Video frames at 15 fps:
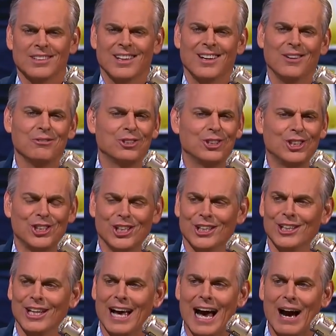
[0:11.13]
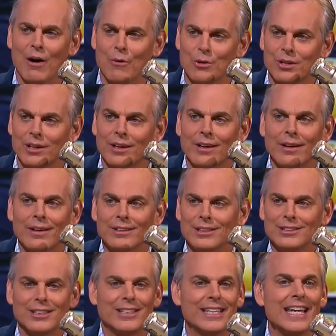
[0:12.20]
Oh, chill out.
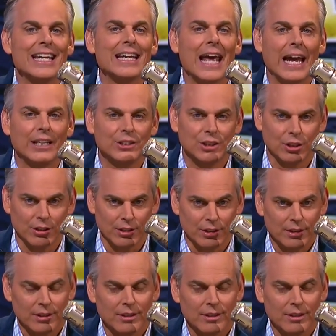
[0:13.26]
She's a teenager.